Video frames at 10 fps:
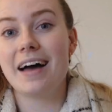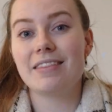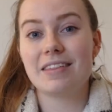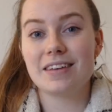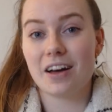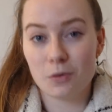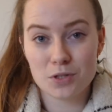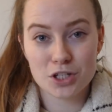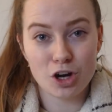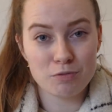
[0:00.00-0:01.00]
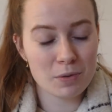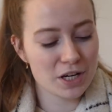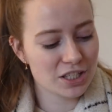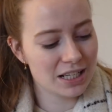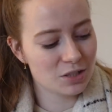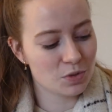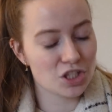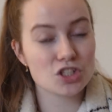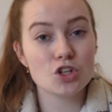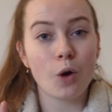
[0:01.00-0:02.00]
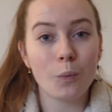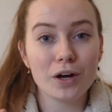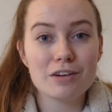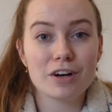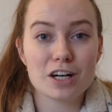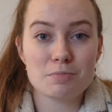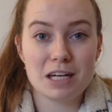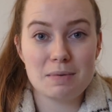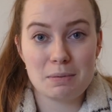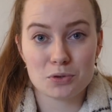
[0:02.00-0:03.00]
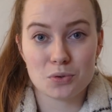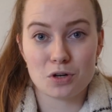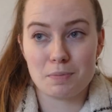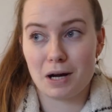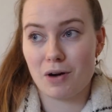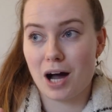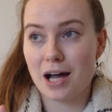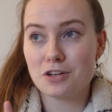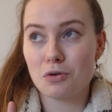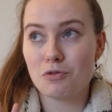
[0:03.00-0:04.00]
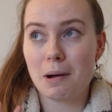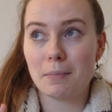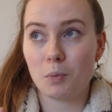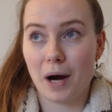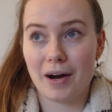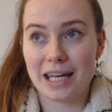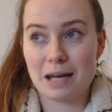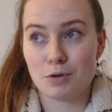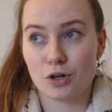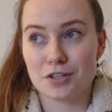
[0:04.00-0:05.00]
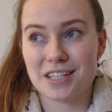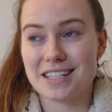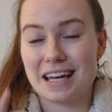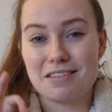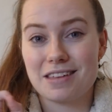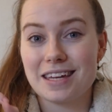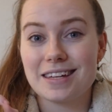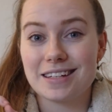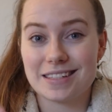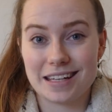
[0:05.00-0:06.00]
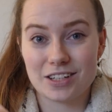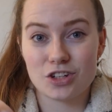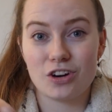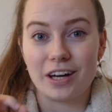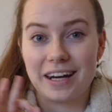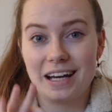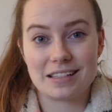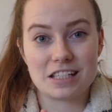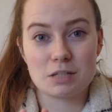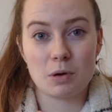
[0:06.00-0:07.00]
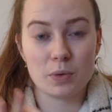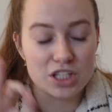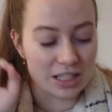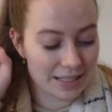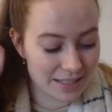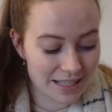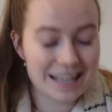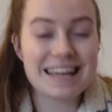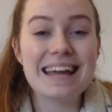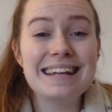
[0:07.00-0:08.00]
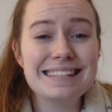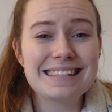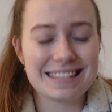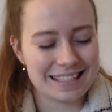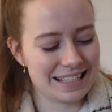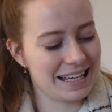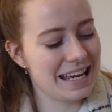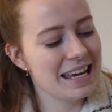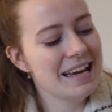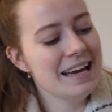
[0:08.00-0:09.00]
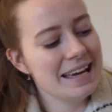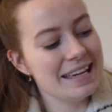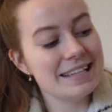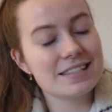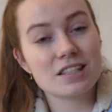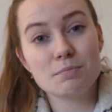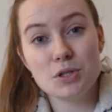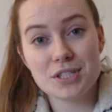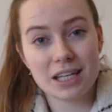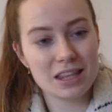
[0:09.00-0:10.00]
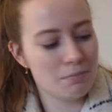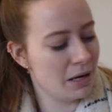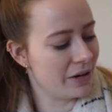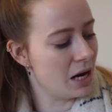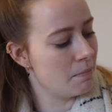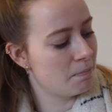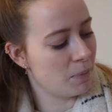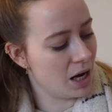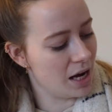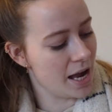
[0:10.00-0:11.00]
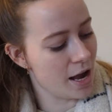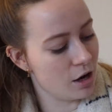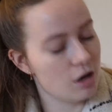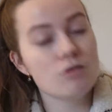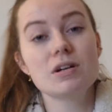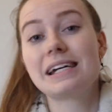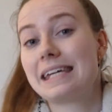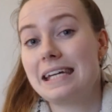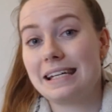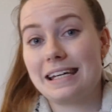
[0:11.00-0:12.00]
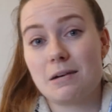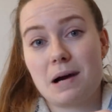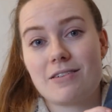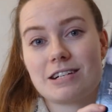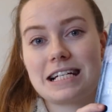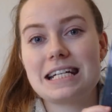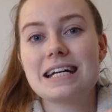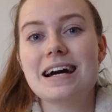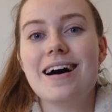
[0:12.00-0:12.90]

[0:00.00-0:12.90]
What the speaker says: And then the other one she got off my wish list, which is not one I've heard many people talk about. I don't remember where I came across this. I think in a TikTok, and I added it to my wish list instantly, is The Music in the Mirror by Lola Keeley, apparently.